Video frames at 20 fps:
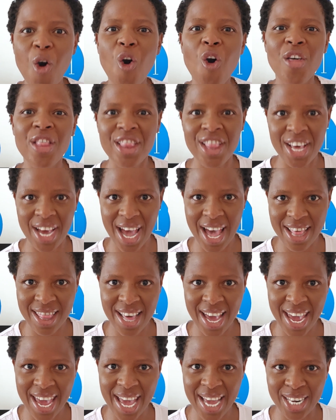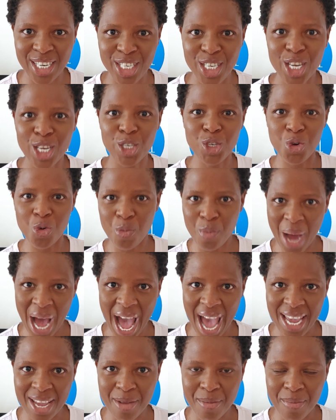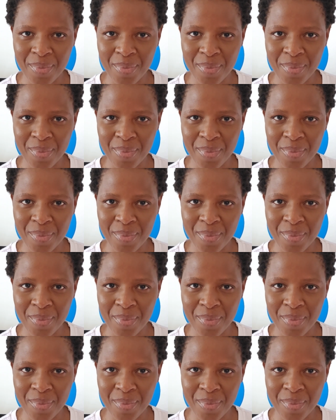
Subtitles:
on the other hand to buy.